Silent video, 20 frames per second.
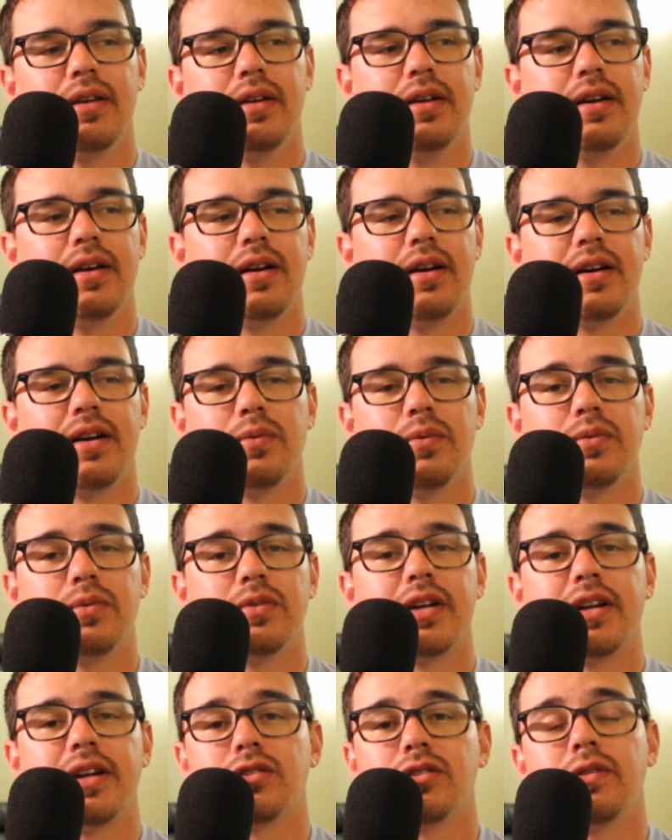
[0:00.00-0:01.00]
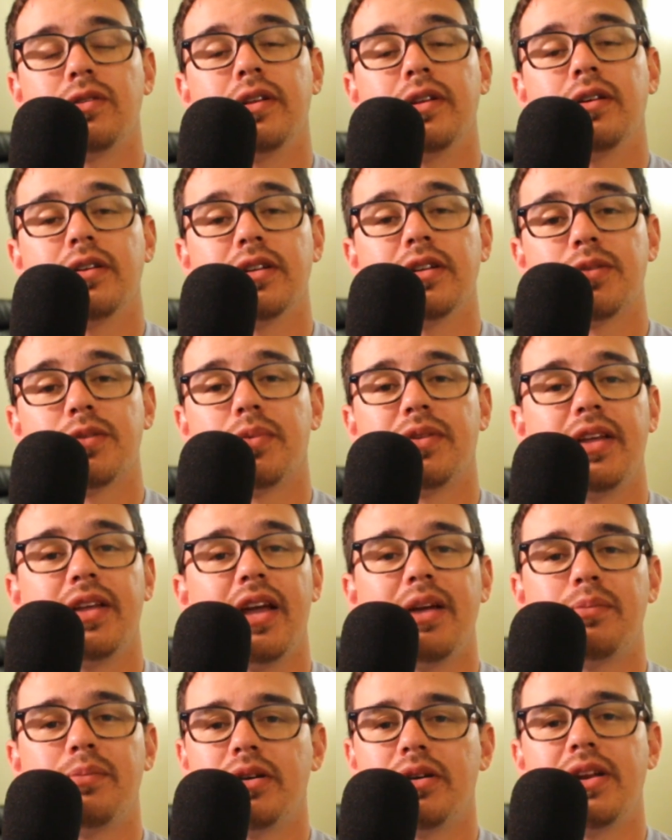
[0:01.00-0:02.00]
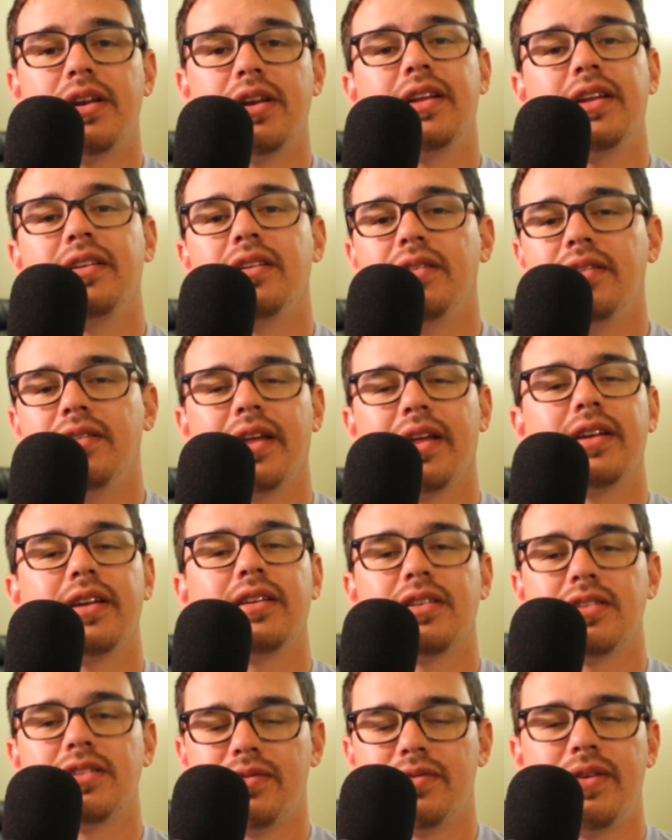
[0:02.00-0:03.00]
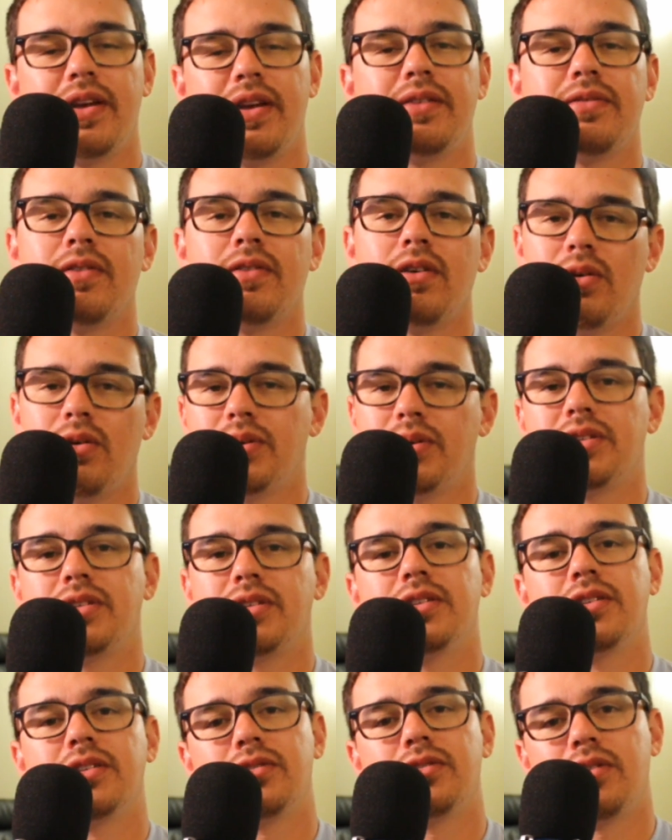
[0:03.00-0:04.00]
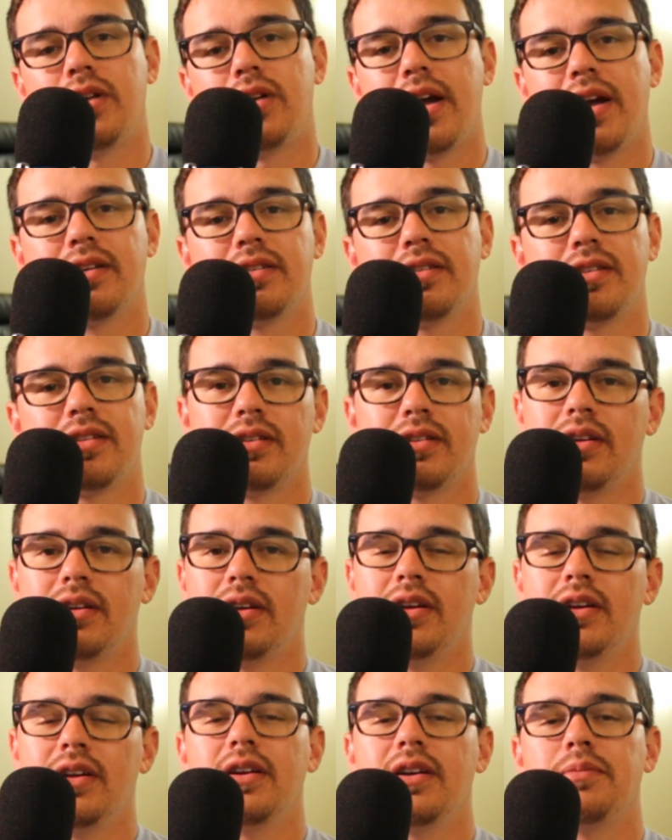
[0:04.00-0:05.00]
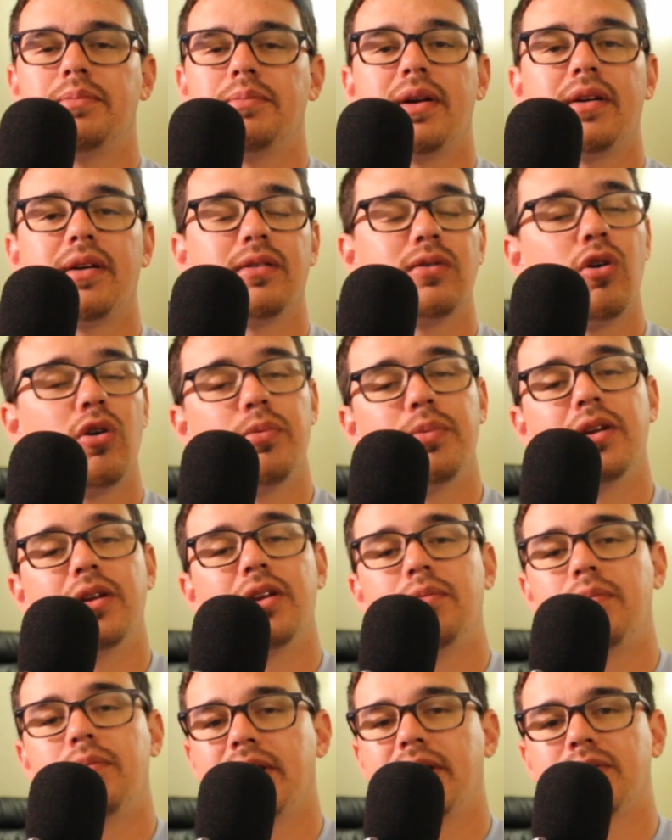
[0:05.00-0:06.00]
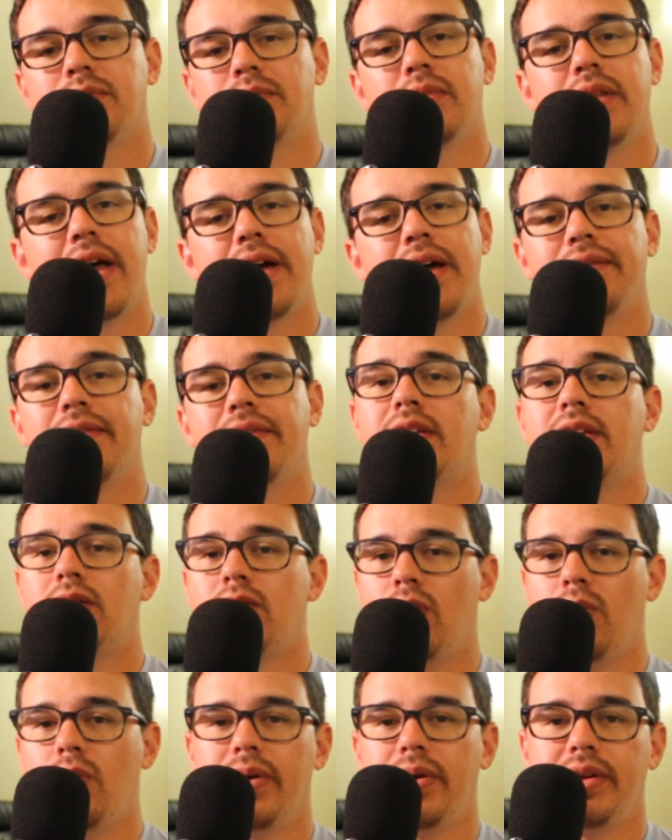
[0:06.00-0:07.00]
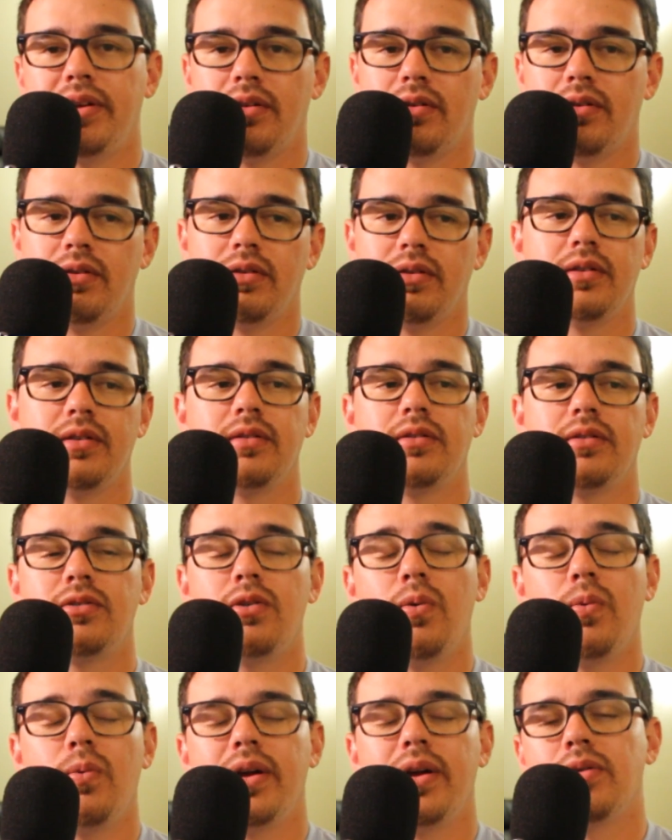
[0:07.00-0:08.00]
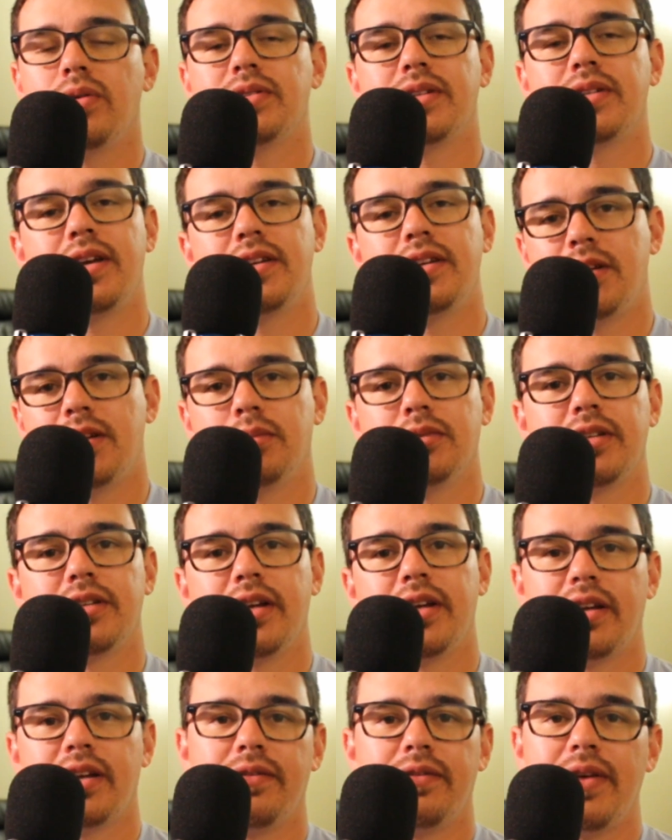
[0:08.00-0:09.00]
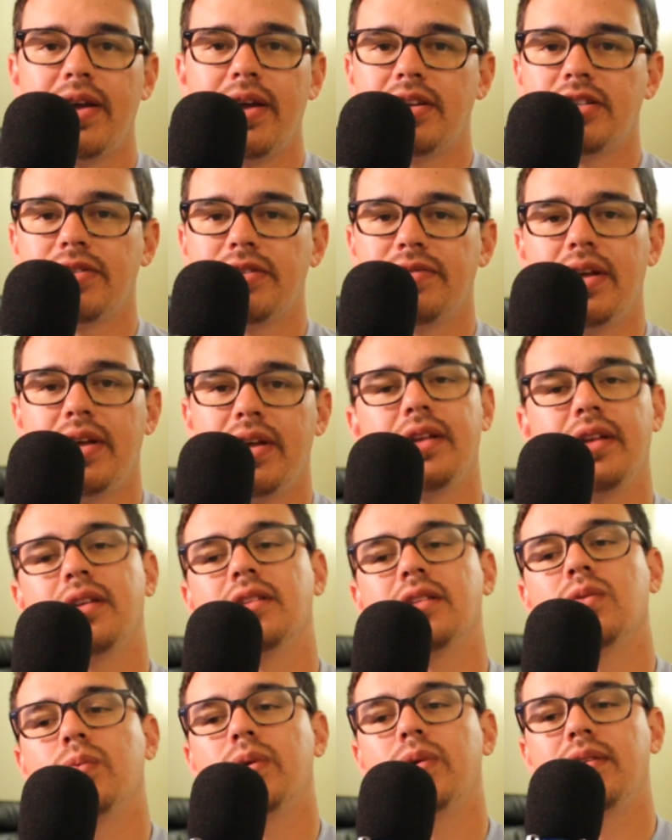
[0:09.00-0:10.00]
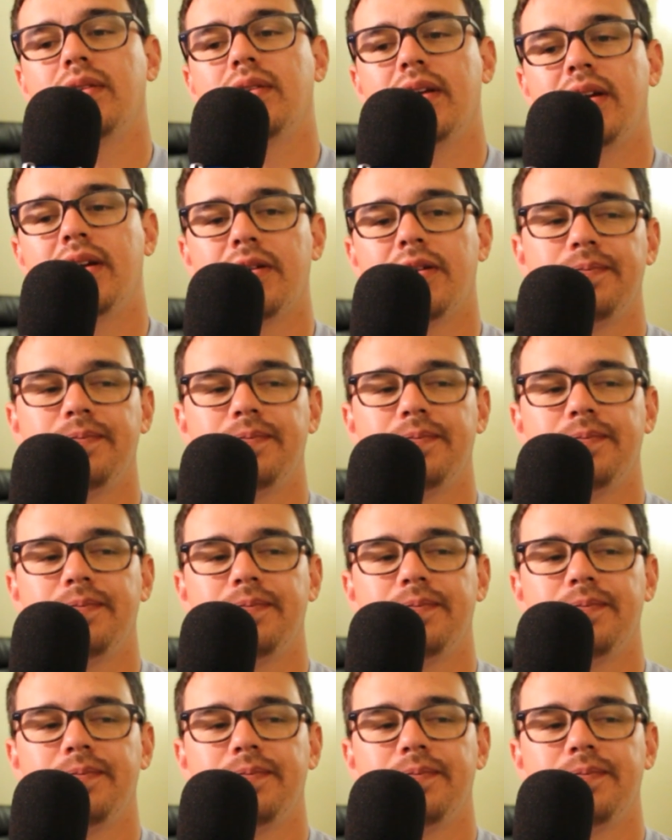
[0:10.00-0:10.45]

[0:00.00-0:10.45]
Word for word: Uh, Titus O'Neil gets up on the apron and he like does a fake fall, which distracts Baron Corbin and makes him laugh. And then Hoey, no way Jose is able to take advantage of it and get the win there.